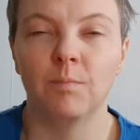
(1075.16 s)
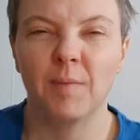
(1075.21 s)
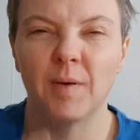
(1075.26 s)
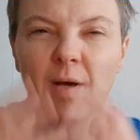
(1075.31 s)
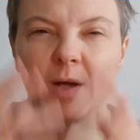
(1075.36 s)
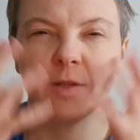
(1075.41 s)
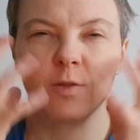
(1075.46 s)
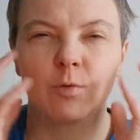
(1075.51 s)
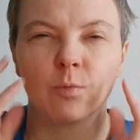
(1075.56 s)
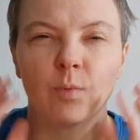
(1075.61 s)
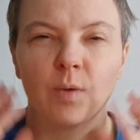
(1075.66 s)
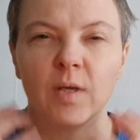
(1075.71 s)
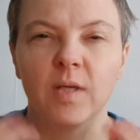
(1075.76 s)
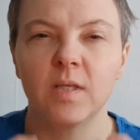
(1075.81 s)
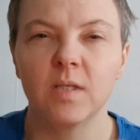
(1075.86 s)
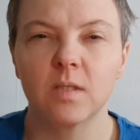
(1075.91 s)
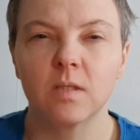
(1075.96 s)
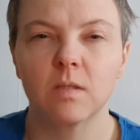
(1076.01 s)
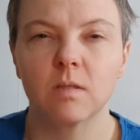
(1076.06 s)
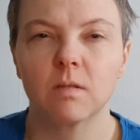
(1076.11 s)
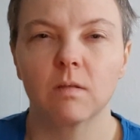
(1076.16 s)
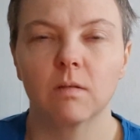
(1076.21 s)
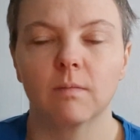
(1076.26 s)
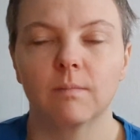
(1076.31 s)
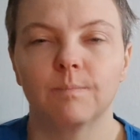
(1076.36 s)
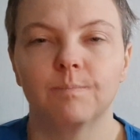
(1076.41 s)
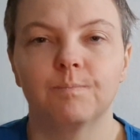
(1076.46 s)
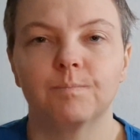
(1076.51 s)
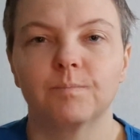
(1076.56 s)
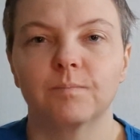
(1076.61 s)
pathways.
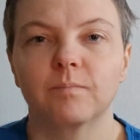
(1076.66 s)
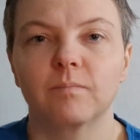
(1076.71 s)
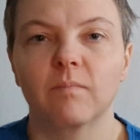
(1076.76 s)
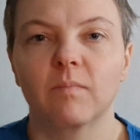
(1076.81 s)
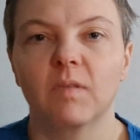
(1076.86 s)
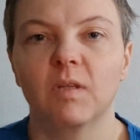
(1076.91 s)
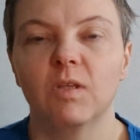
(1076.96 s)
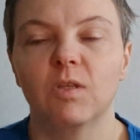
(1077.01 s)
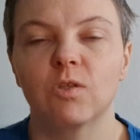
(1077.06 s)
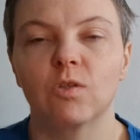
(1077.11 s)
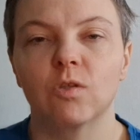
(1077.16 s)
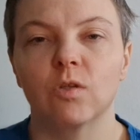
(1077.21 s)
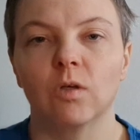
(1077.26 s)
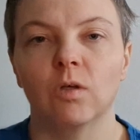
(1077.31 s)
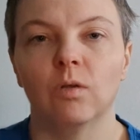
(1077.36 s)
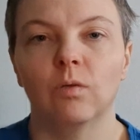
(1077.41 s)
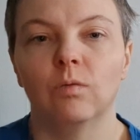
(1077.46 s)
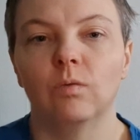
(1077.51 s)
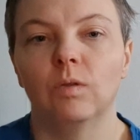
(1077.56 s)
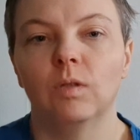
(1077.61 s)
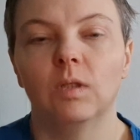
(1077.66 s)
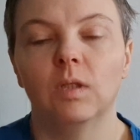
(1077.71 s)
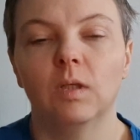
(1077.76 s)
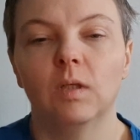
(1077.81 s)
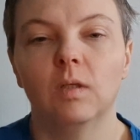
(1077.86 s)
So,